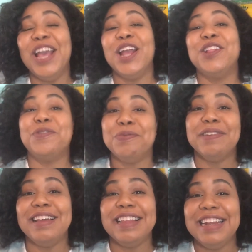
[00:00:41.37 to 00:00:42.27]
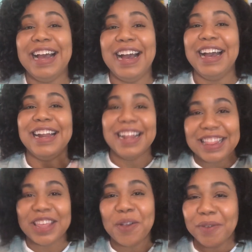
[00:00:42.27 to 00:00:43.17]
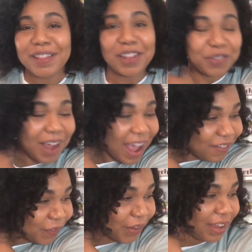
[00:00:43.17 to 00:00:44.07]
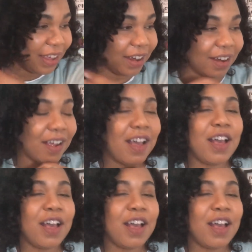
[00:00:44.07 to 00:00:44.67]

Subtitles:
It's really not. I genuinely tried for a year.